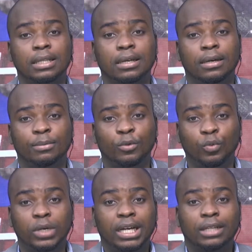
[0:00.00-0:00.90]
um,
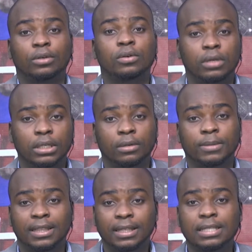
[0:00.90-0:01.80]
we are not cooking up.
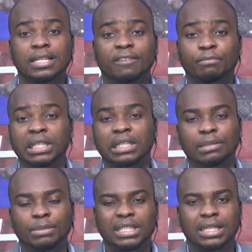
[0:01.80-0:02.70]
They're things that have been in the
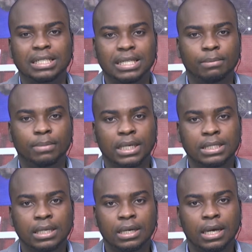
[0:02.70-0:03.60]
media in time
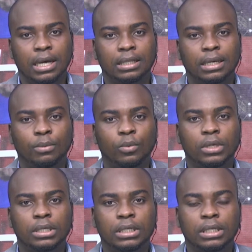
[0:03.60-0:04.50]
past. Okay, and um,
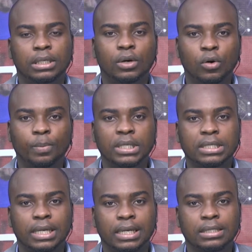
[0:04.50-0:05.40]
the the hope is
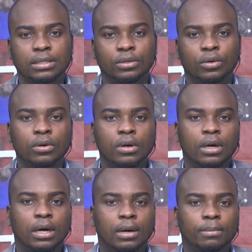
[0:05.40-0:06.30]
that you know.
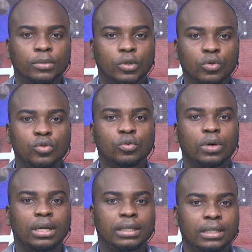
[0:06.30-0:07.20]
Um, those who
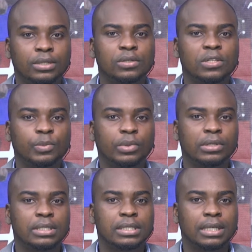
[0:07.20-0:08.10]
are into
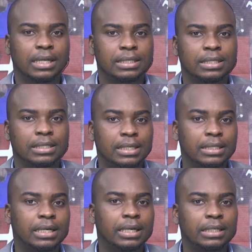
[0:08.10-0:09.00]
sports at a
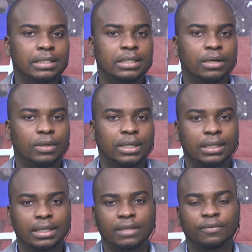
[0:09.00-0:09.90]
tender age now can
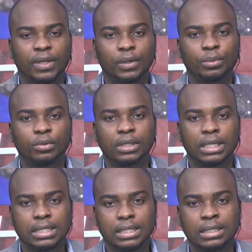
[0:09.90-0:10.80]
learn valuable
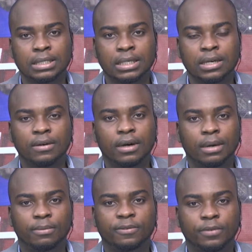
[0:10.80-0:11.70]
exactly. lessons
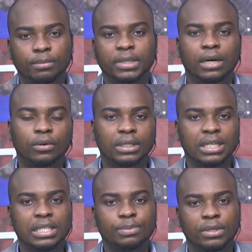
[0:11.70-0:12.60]
um, from their own
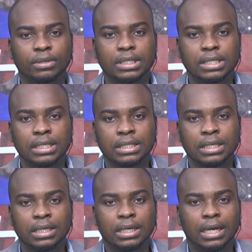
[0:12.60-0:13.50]
experiences. Yes
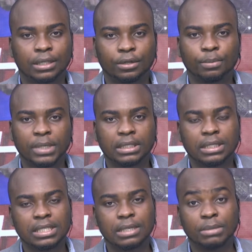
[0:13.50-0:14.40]
and not make the
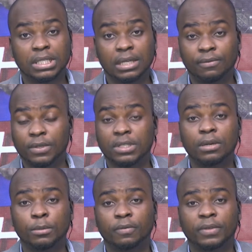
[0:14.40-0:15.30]
same mistake. For
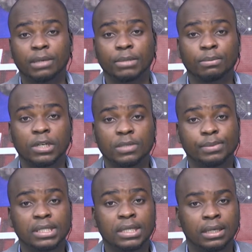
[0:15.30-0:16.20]
some of them, it must be
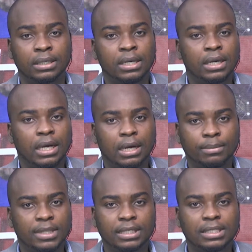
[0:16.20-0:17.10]
said,
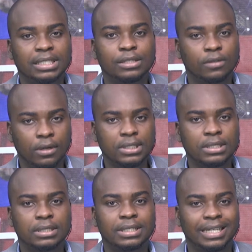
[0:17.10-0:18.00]
um, they did not
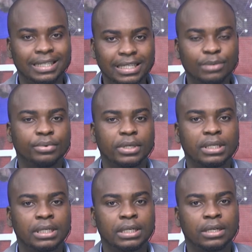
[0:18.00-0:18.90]

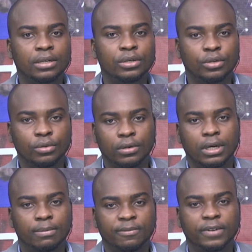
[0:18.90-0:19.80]
deliberately you know,
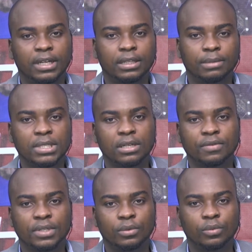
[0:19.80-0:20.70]
um, find
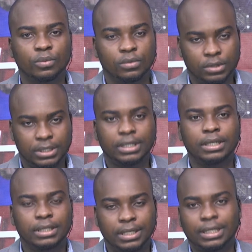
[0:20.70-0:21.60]
themselves in
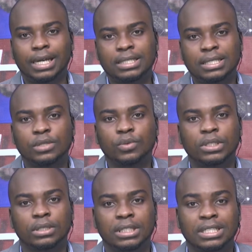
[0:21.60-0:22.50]
th that
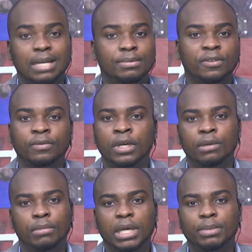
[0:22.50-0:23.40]
situation in terms of
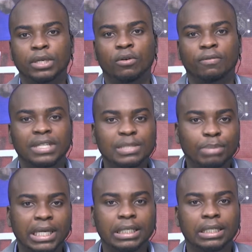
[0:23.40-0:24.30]
maybe
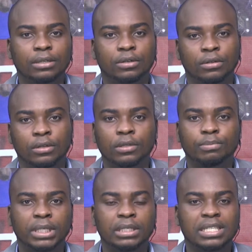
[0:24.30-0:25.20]
overspending or not
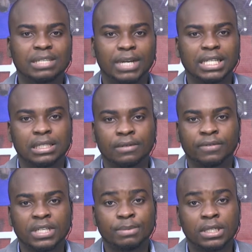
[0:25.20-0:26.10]
being smart in
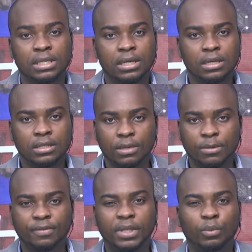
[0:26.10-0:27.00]
investments. Some
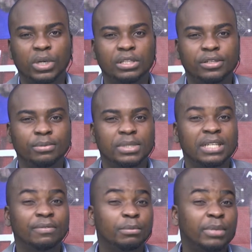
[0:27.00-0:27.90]
of them were duped
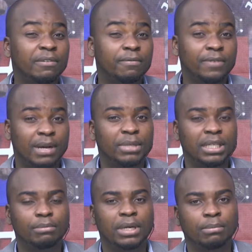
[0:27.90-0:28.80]
even by family
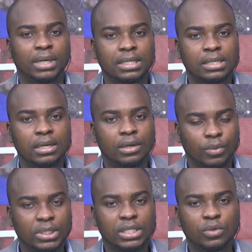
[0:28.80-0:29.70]
members, exactly.
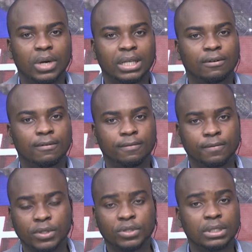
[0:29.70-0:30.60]
which is quite
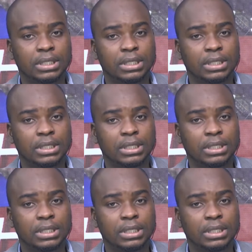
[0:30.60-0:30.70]
unfortunate. Even